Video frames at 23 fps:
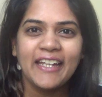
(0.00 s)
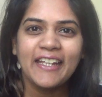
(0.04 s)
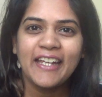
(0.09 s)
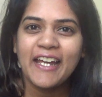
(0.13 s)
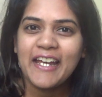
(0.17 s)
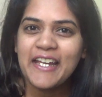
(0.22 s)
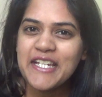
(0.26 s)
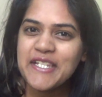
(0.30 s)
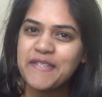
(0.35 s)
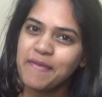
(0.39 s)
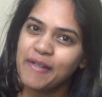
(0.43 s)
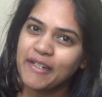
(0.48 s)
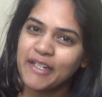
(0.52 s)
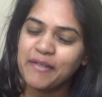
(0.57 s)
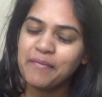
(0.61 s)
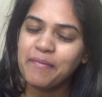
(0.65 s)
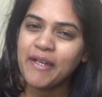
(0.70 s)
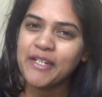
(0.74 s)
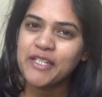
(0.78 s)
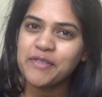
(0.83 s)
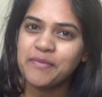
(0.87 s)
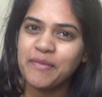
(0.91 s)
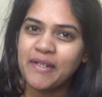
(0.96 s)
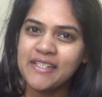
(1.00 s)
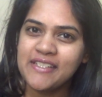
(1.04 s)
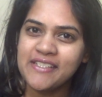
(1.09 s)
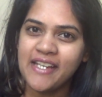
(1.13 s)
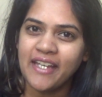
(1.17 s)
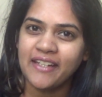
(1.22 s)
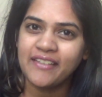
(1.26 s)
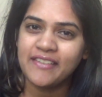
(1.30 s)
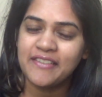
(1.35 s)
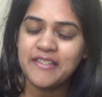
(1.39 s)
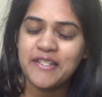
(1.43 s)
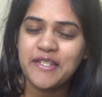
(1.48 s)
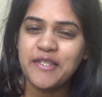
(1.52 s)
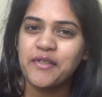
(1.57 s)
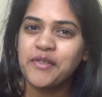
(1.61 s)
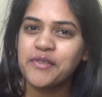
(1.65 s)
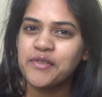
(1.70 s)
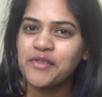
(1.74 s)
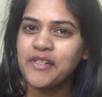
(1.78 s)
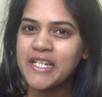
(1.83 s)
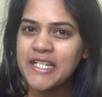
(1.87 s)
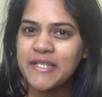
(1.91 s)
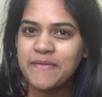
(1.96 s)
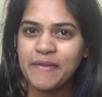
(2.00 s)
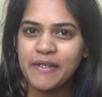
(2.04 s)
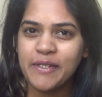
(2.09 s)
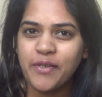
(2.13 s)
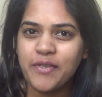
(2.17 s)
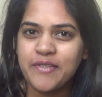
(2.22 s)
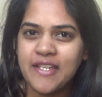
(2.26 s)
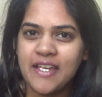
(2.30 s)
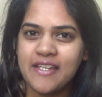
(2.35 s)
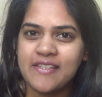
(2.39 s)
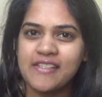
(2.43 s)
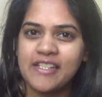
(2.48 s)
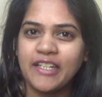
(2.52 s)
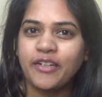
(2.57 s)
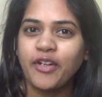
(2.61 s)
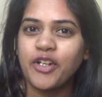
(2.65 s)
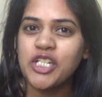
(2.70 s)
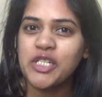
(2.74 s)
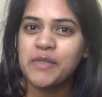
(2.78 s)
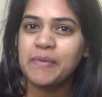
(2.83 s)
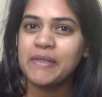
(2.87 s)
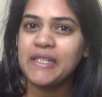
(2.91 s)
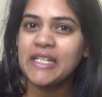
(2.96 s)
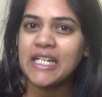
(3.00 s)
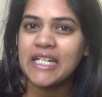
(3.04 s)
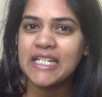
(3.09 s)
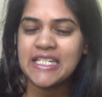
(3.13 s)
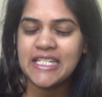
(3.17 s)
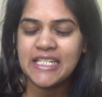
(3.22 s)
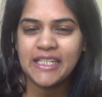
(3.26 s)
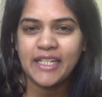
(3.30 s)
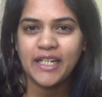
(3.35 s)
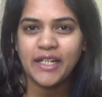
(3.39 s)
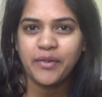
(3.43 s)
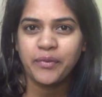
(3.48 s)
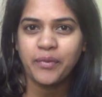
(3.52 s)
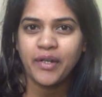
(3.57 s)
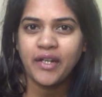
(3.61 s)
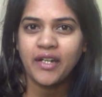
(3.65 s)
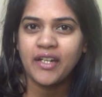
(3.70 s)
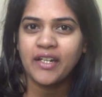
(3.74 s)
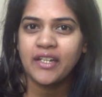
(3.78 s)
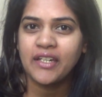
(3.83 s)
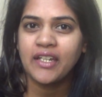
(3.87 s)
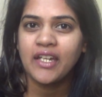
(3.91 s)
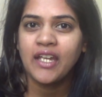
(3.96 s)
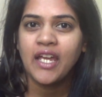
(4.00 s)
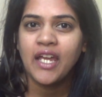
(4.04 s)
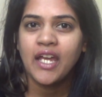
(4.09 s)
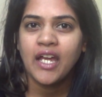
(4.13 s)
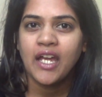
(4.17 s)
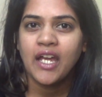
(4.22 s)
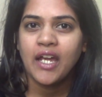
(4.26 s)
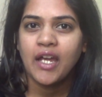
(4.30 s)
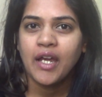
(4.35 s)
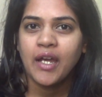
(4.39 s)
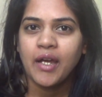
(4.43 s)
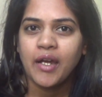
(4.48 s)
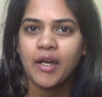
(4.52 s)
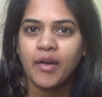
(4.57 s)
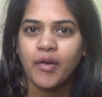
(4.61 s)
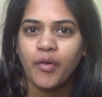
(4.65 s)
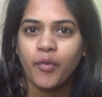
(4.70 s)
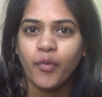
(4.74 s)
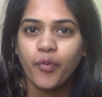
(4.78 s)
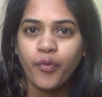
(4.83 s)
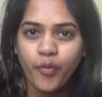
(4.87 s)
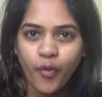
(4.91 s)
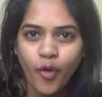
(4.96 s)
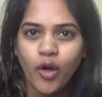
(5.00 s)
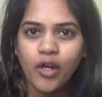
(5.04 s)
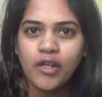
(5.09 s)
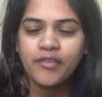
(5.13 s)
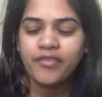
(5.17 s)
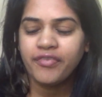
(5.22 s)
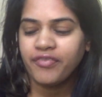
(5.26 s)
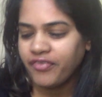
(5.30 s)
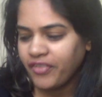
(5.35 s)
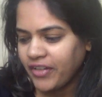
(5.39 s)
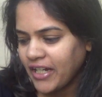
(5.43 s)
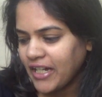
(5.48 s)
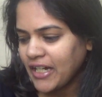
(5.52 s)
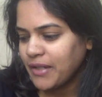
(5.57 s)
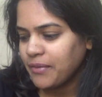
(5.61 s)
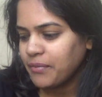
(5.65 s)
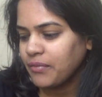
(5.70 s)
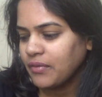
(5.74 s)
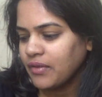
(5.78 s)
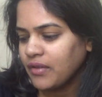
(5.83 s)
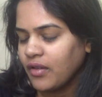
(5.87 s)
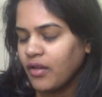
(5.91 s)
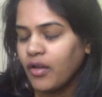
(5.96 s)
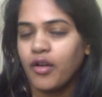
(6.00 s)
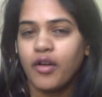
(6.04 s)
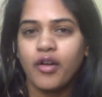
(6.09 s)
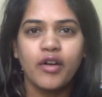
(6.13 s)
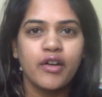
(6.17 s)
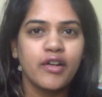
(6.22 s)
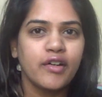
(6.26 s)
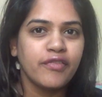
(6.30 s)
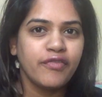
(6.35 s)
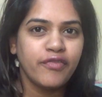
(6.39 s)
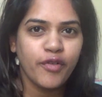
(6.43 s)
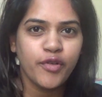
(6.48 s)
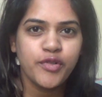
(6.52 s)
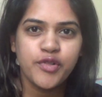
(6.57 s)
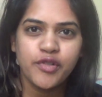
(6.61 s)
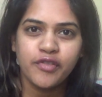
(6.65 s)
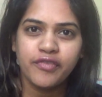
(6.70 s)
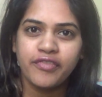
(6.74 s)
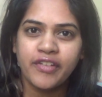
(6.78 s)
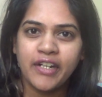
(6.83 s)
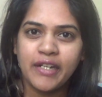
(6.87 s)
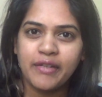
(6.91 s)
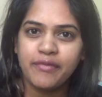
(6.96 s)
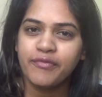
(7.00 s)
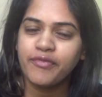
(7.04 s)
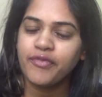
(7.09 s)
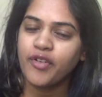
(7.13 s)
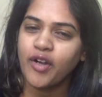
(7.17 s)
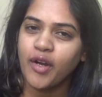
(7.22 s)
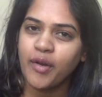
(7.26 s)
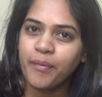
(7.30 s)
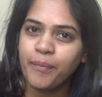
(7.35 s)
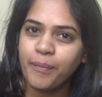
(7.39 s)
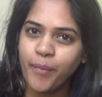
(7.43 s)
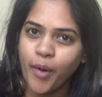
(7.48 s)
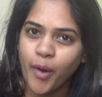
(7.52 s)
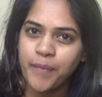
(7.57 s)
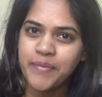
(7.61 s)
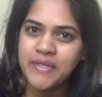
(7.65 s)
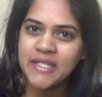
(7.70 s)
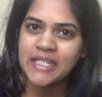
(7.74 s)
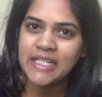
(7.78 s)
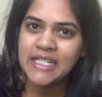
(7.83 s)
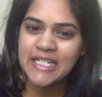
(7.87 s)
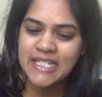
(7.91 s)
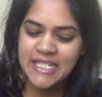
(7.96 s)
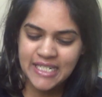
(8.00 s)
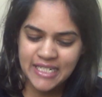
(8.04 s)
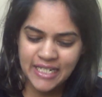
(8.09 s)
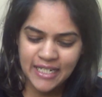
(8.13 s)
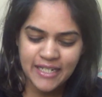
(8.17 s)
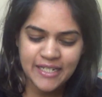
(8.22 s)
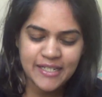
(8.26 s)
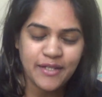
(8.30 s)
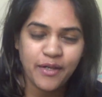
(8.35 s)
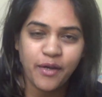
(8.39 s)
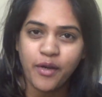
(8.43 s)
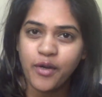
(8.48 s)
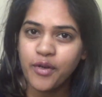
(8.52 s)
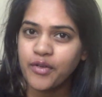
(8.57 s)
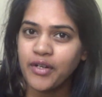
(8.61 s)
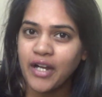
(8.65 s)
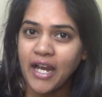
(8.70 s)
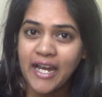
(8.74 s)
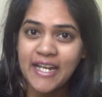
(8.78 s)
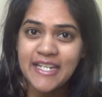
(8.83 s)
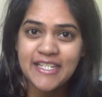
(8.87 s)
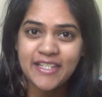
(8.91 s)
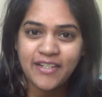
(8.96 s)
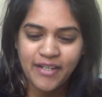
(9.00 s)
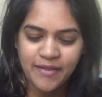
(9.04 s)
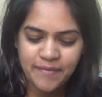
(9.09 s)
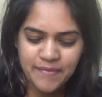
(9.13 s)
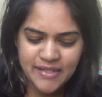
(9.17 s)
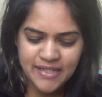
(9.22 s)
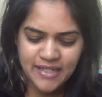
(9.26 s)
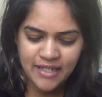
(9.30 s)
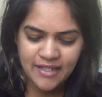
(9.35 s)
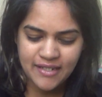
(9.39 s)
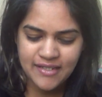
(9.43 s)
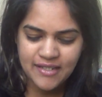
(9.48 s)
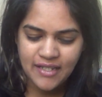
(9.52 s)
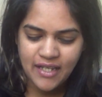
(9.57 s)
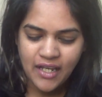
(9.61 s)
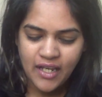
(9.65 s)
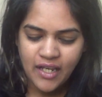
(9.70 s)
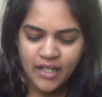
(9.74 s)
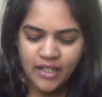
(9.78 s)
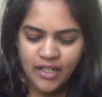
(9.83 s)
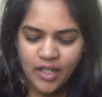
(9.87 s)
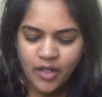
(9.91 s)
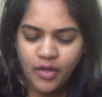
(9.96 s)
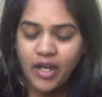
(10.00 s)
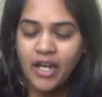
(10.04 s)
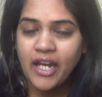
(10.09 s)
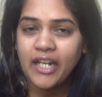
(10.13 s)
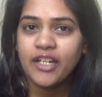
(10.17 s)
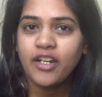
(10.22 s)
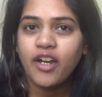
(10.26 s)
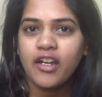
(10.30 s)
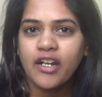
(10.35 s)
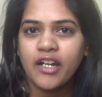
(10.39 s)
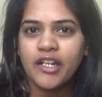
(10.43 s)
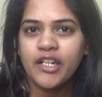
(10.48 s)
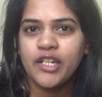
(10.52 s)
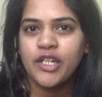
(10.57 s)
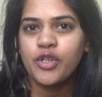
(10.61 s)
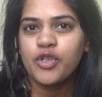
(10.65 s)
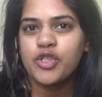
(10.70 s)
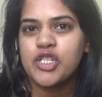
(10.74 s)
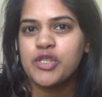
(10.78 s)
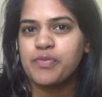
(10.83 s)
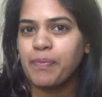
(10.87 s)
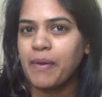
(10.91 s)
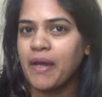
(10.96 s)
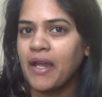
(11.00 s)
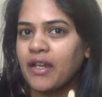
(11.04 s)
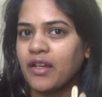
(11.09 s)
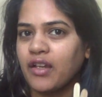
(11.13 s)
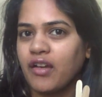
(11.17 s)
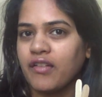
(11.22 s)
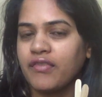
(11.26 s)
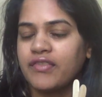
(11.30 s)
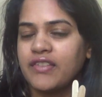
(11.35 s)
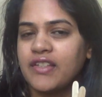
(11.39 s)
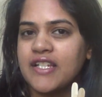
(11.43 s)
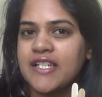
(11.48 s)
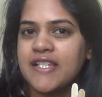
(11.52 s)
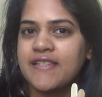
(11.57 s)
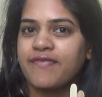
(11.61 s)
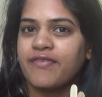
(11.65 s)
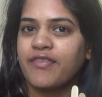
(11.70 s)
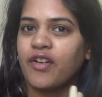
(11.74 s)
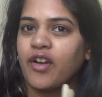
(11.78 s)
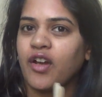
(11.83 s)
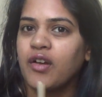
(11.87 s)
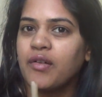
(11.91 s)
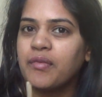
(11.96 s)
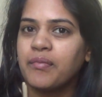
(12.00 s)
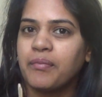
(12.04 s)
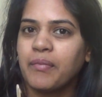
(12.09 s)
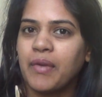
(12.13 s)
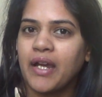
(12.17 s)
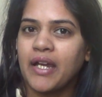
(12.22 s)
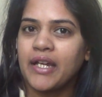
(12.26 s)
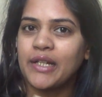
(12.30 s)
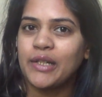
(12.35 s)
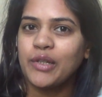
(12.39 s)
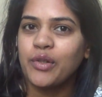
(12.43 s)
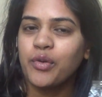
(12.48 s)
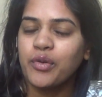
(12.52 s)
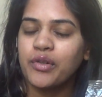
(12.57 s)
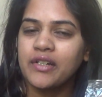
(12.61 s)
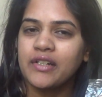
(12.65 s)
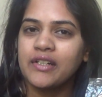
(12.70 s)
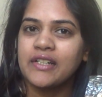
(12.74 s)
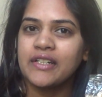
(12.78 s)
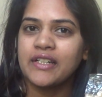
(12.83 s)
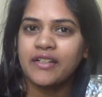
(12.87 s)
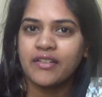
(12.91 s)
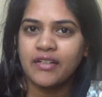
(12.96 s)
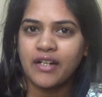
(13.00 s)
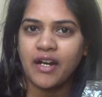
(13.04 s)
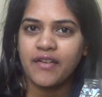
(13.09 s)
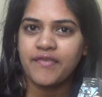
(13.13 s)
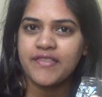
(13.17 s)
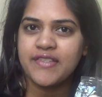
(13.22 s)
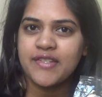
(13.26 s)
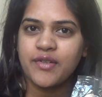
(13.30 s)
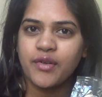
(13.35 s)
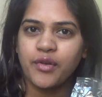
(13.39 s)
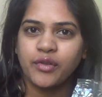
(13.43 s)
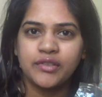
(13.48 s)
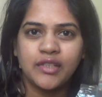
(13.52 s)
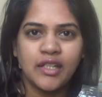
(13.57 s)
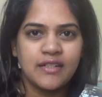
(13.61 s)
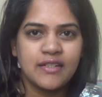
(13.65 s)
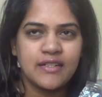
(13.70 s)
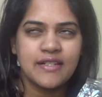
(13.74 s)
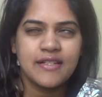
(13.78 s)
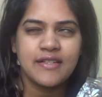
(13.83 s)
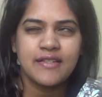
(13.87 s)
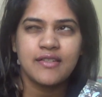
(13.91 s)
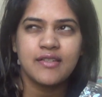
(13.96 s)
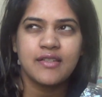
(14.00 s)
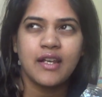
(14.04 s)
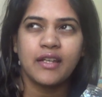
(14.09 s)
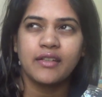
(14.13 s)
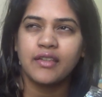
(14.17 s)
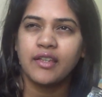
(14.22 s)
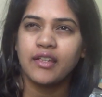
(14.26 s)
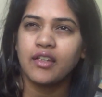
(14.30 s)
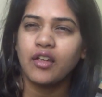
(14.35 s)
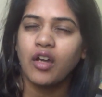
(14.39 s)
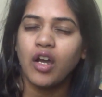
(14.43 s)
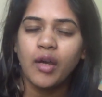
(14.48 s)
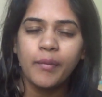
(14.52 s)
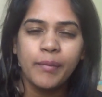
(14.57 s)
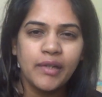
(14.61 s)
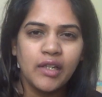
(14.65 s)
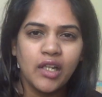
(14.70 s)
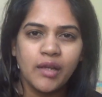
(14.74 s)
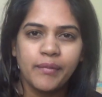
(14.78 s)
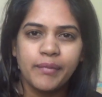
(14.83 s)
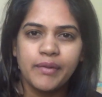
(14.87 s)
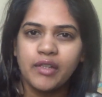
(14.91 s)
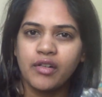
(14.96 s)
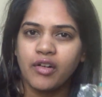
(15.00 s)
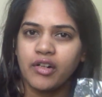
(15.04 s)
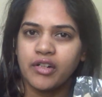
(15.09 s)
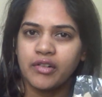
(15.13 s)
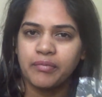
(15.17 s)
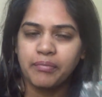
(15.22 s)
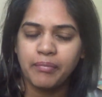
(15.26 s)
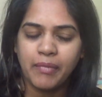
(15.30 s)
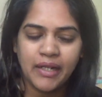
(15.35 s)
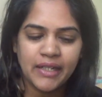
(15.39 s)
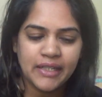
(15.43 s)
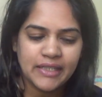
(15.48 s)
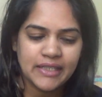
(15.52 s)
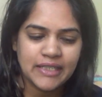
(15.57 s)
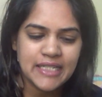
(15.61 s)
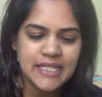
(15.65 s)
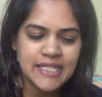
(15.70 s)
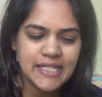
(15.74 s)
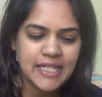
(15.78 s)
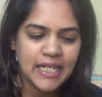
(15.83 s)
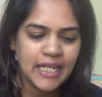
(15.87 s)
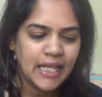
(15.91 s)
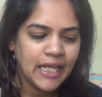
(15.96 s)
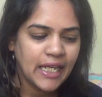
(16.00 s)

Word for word: Hi guys, welcome back to my channel. So today's video is actually going to be a D I Y wall frame or a photo frame from popsicle sticks or ice cream sticks. Now I got a huge pack of this from my local craft store, that is I think Hobby Lobby or Michael's.